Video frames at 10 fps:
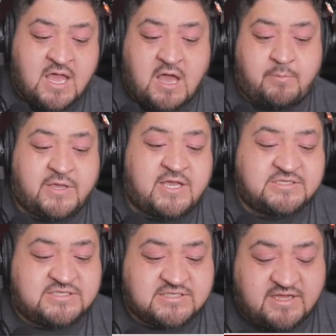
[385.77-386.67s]
Because
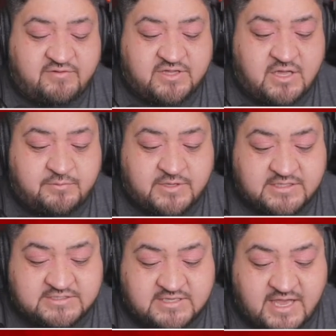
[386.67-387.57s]
she's leveled up,
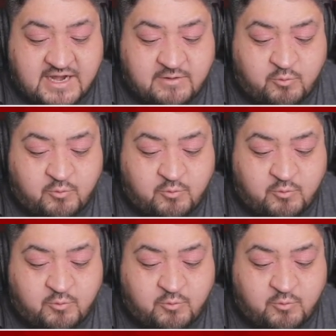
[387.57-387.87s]
it's at